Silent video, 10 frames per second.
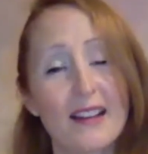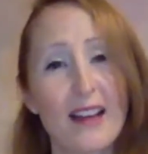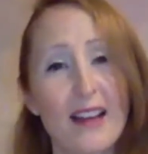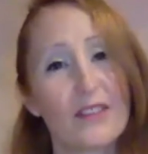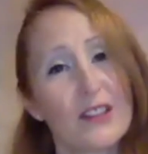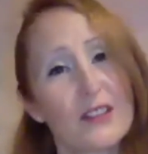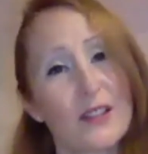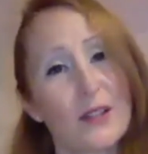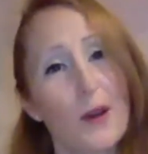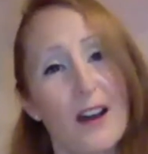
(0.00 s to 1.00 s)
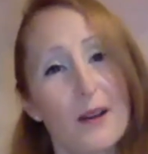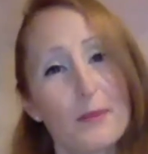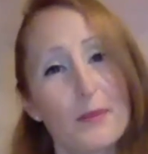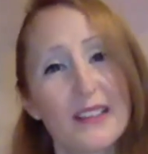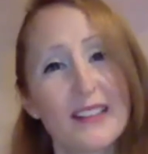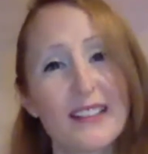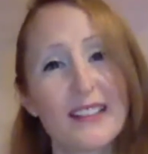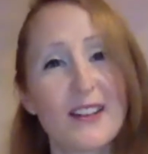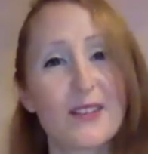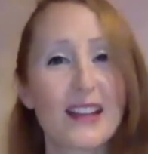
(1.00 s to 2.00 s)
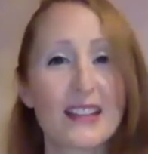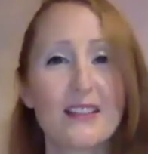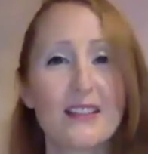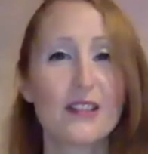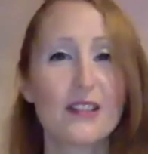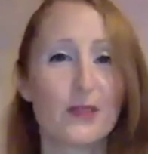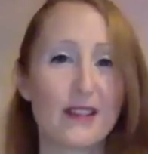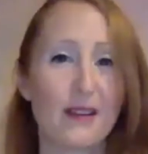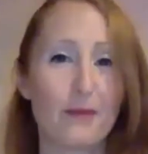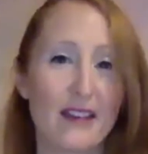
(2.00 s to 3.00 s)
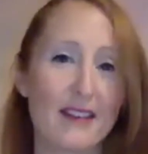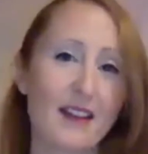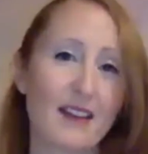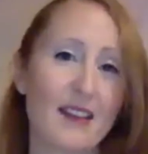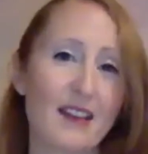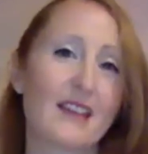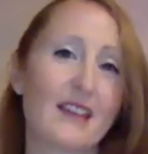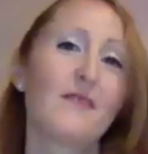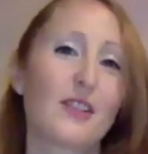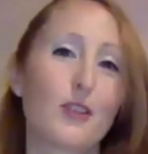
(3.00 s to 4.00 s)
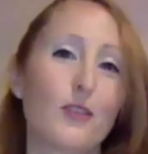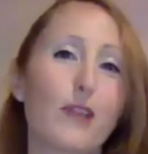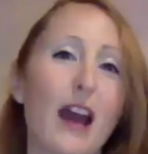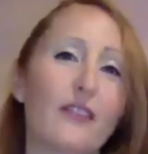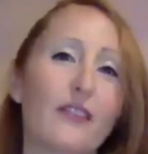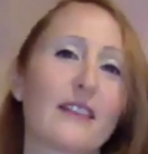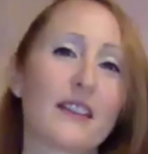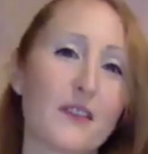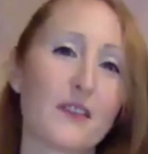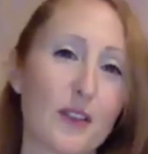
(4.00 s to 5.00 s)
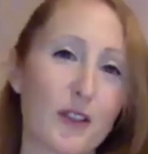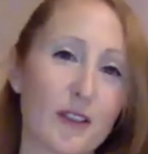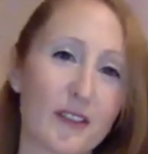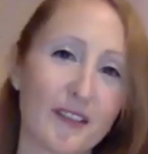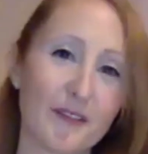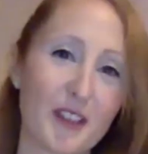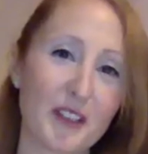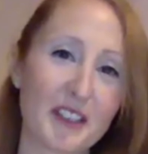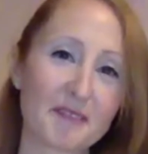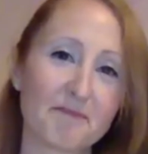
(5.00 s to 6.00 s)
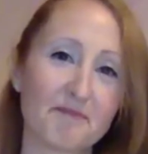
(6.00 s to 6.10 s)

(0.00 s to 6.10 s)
that fills you up, you know, that gives you something that gives to you rather than leaves you feeling